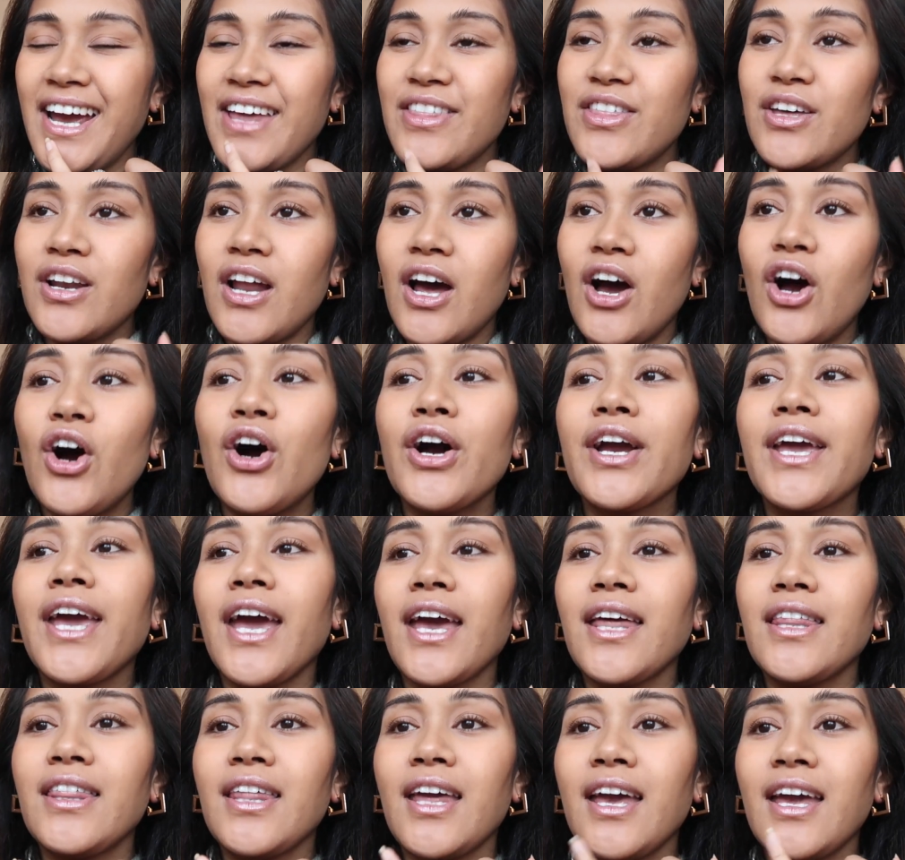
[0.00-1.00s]
And they're like, oh,
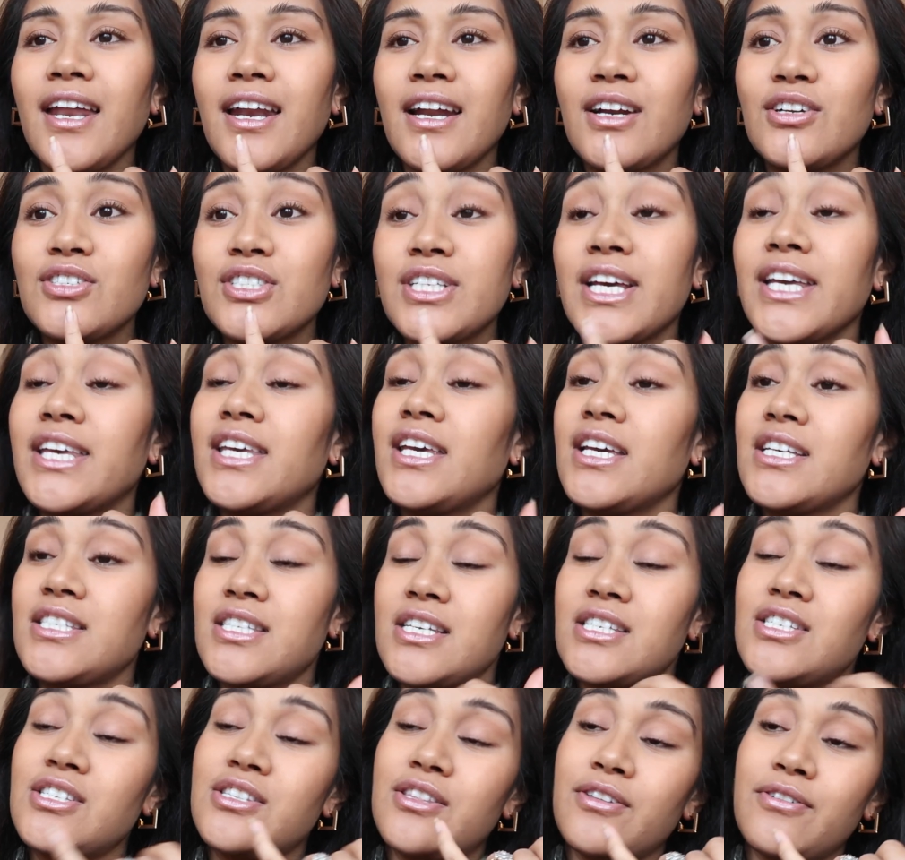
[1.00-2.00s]
okay then. And I was like, yes,
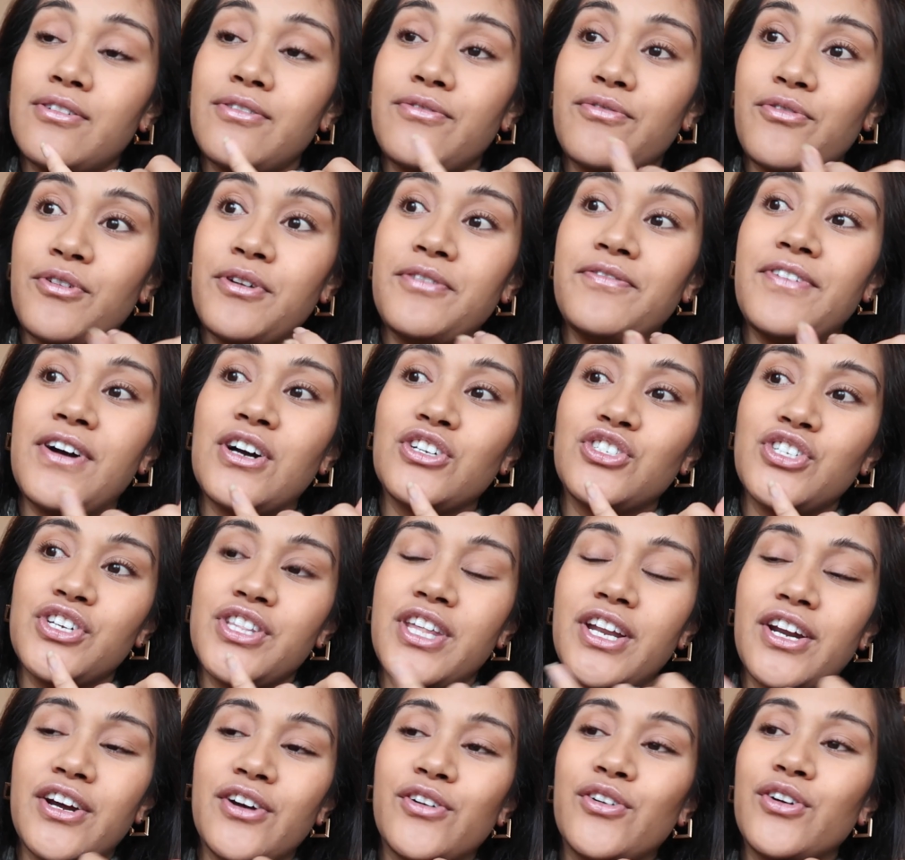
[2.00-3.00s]
it's the free voucher
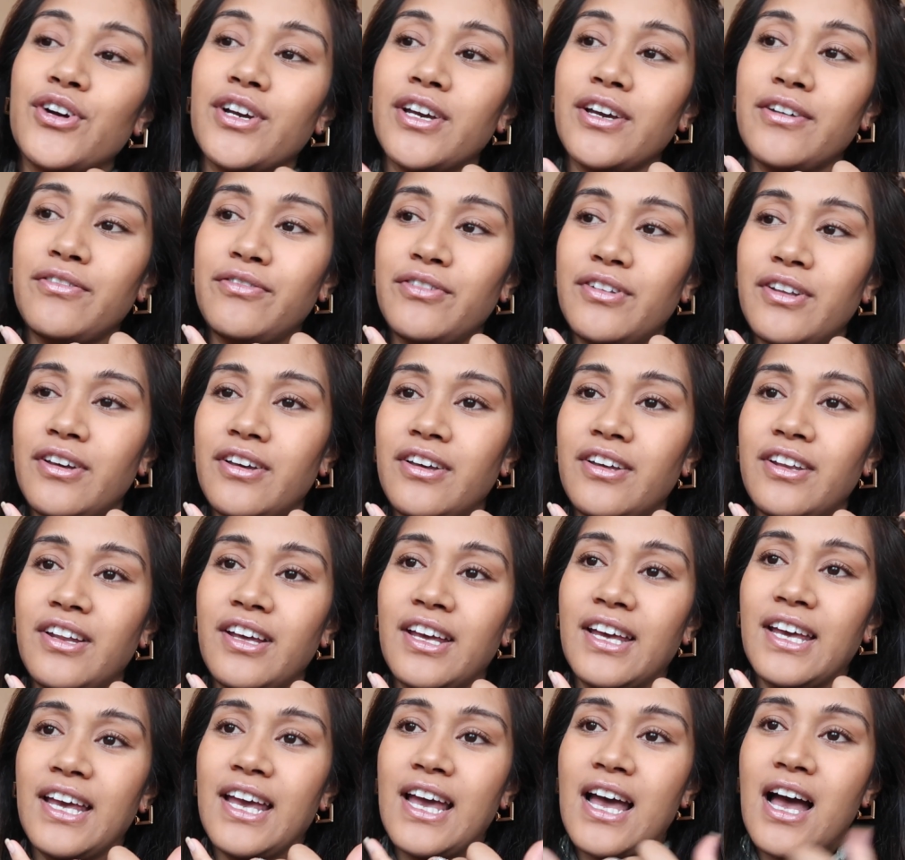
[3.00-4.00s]
that I got
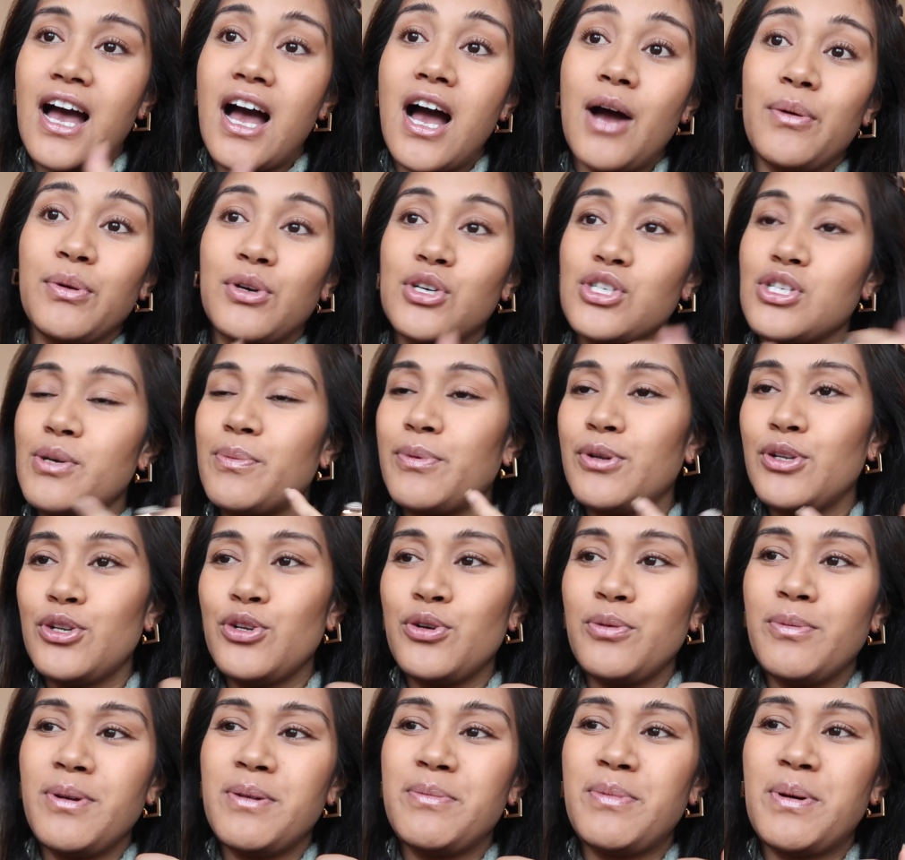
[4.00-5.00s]
gifted because I'm a
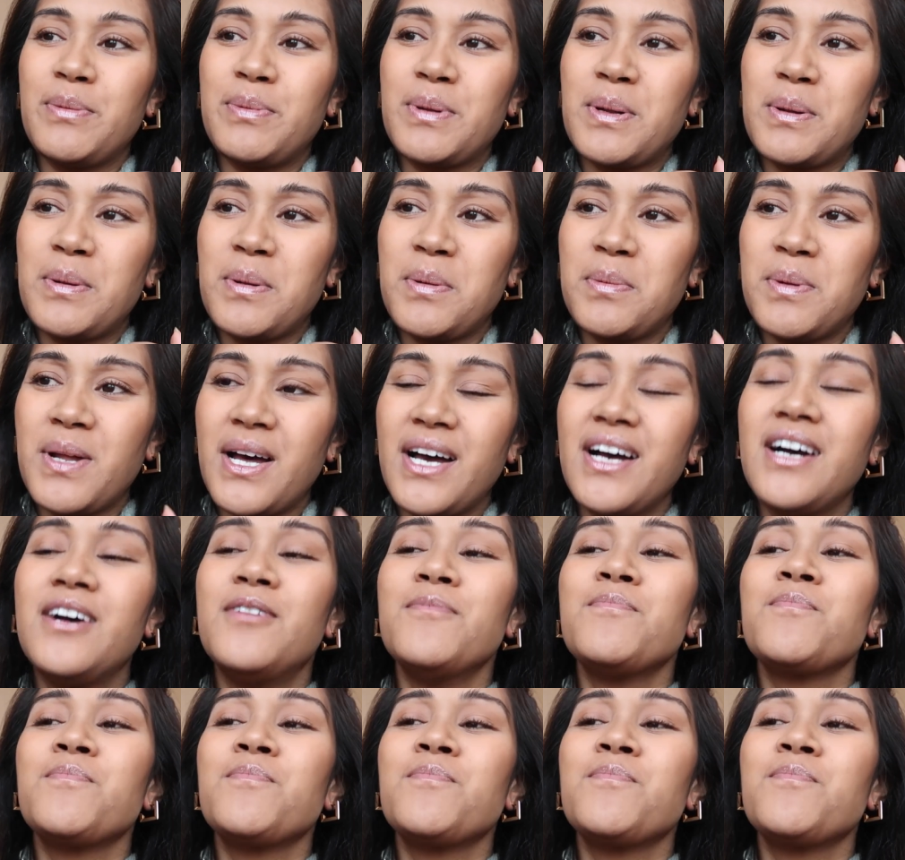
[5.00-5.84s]
new member, blah blah blah.